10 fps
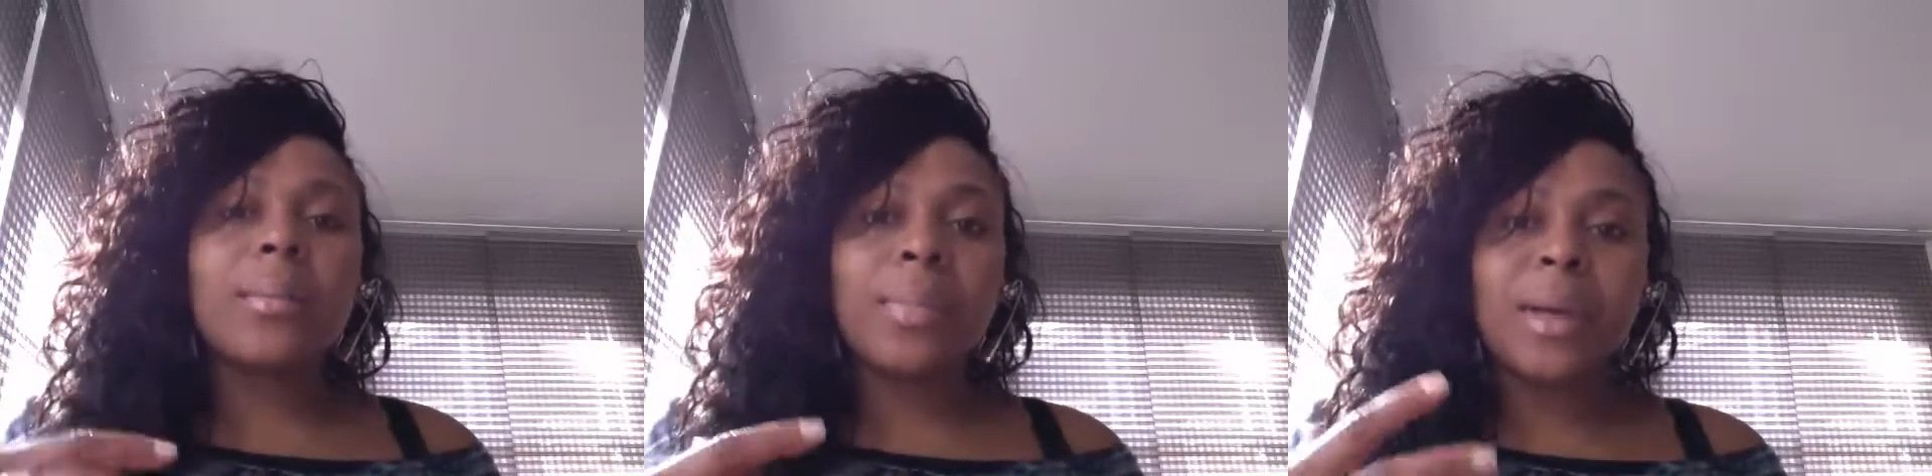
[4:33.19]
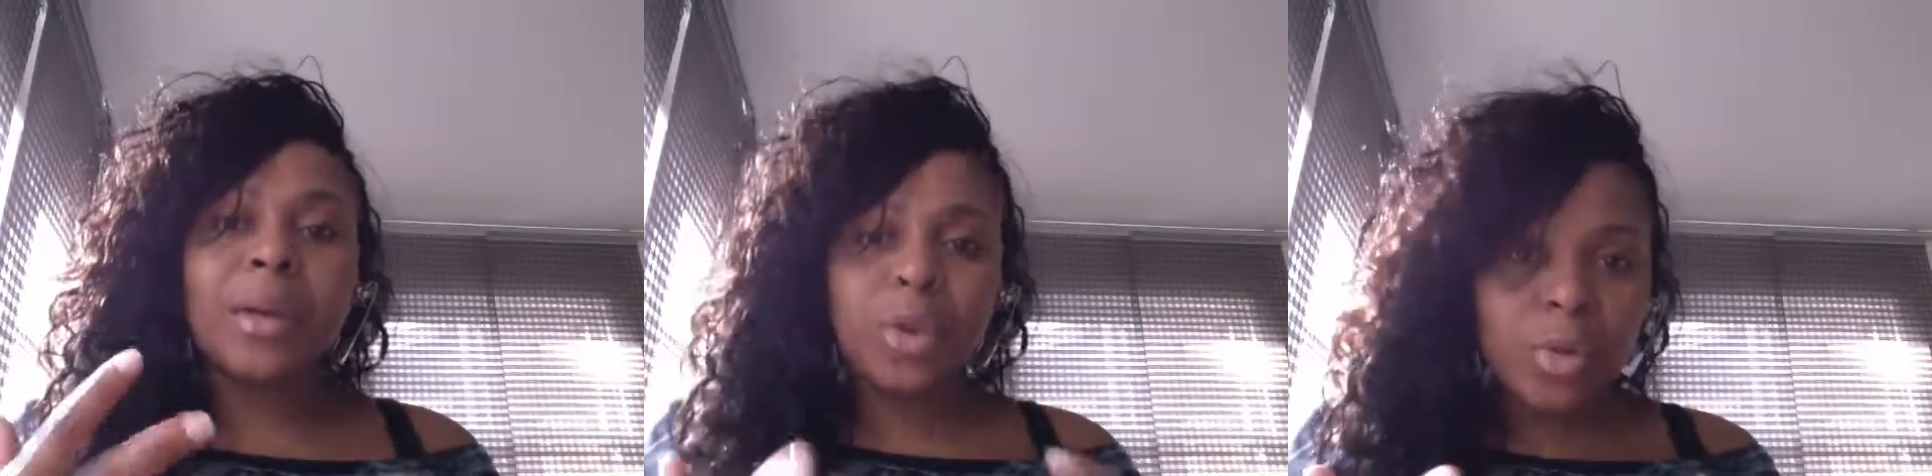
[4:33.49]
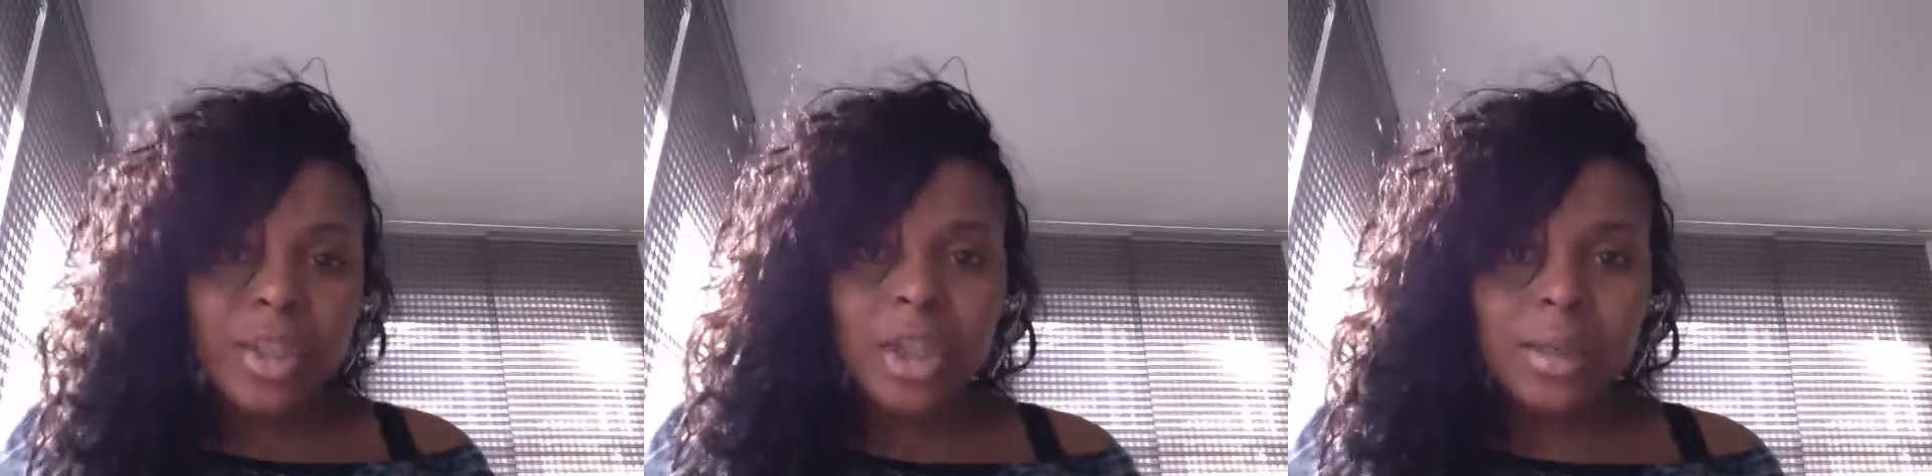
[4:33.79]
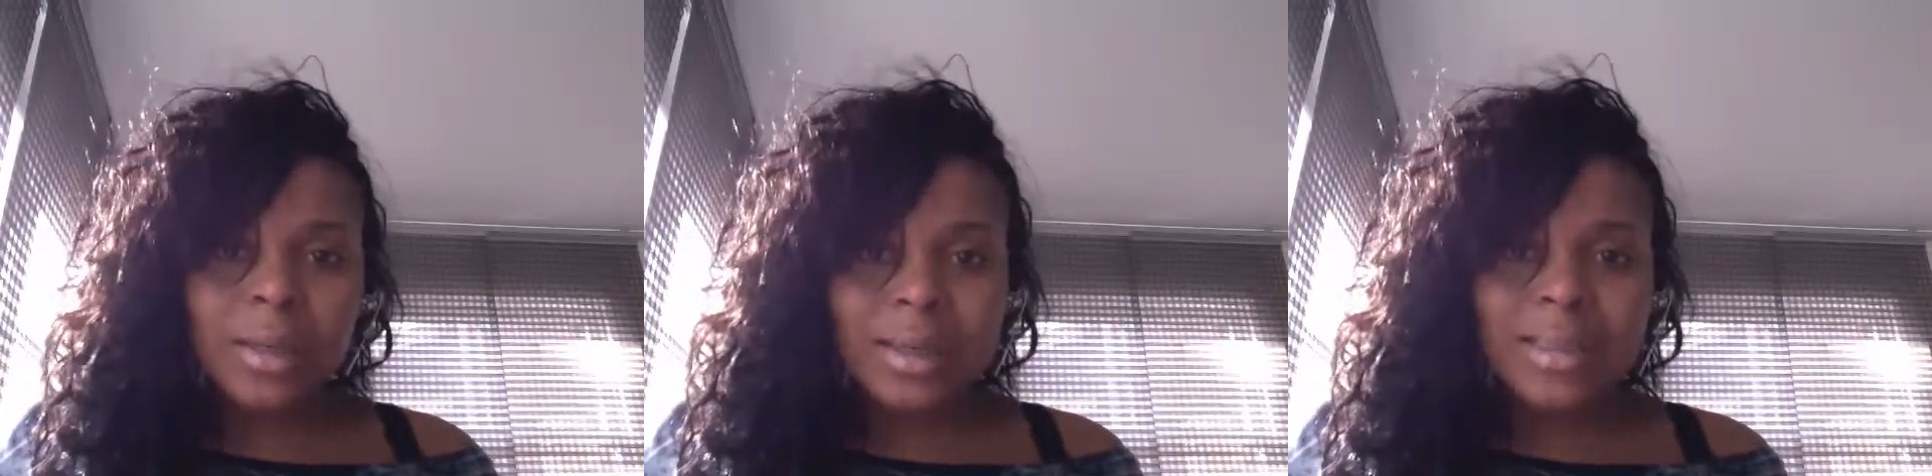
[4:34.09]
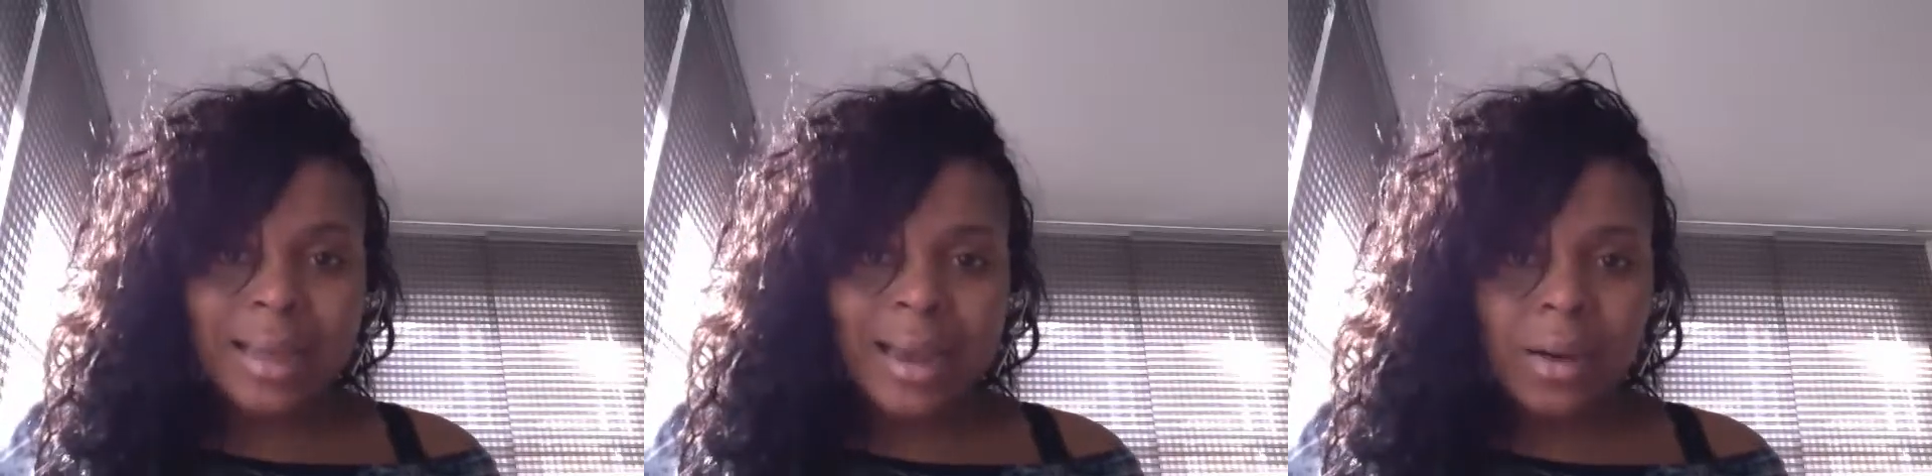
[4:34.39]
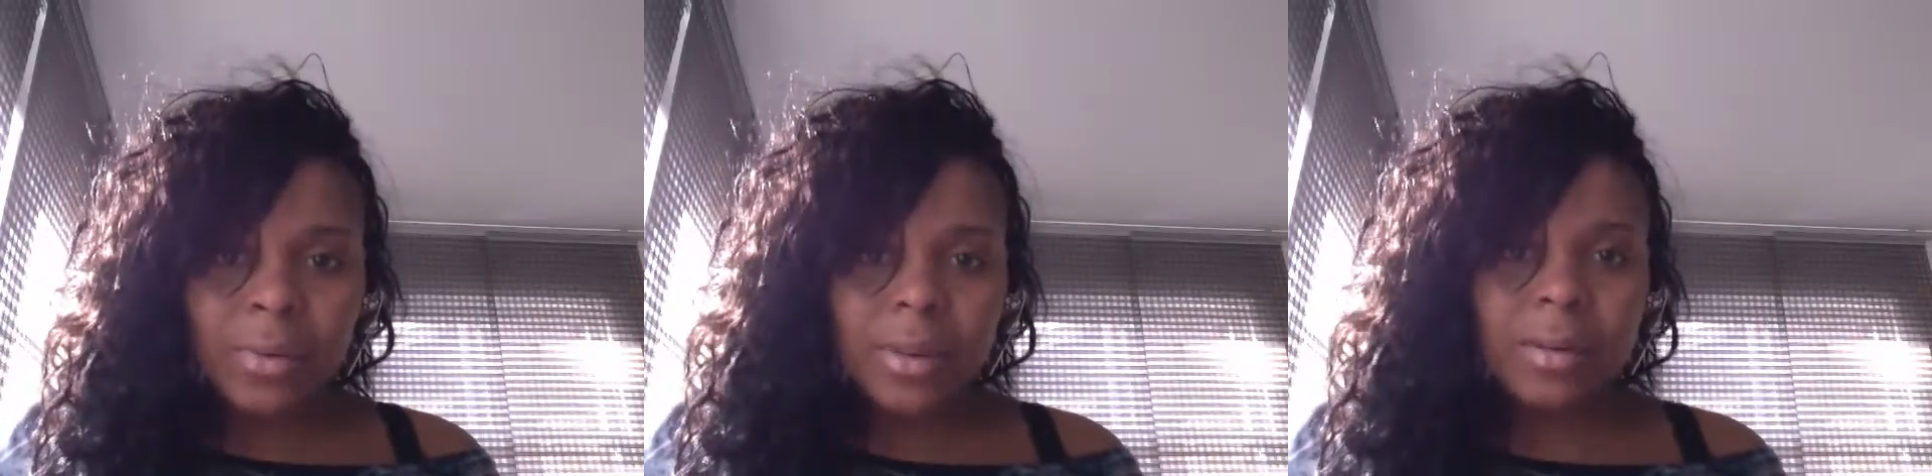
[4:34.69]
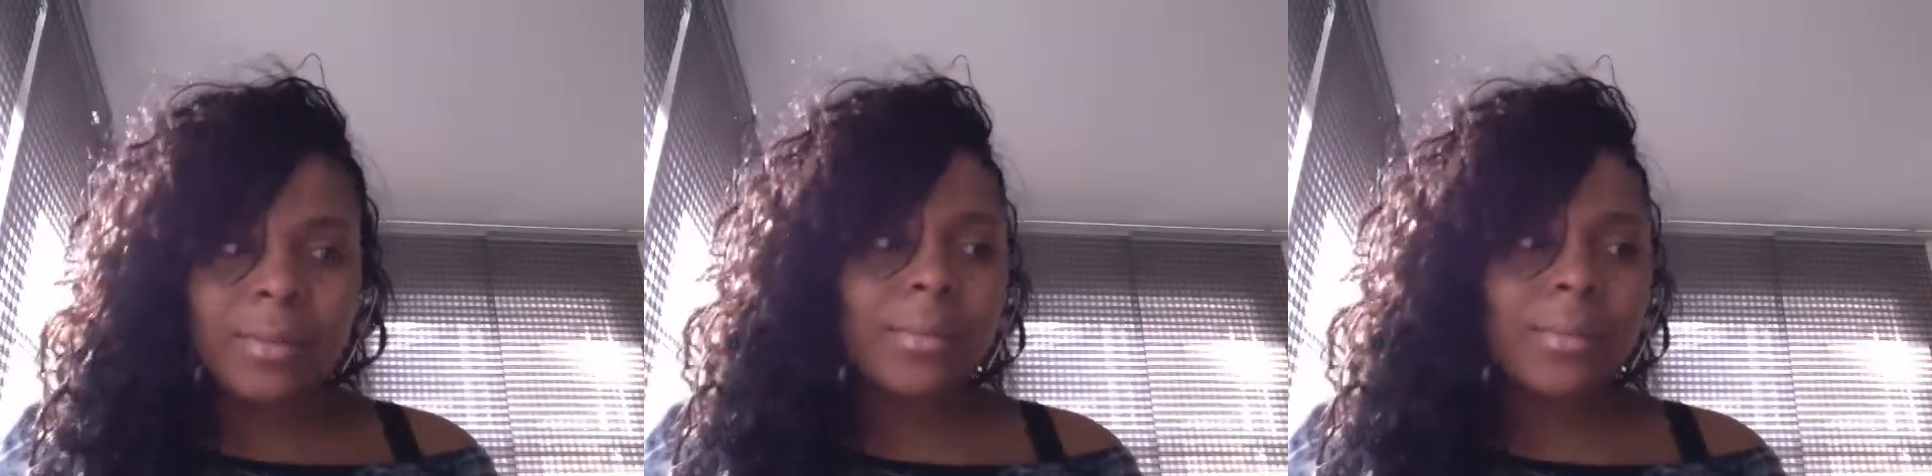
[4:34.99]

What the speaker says: be nutritionally sound,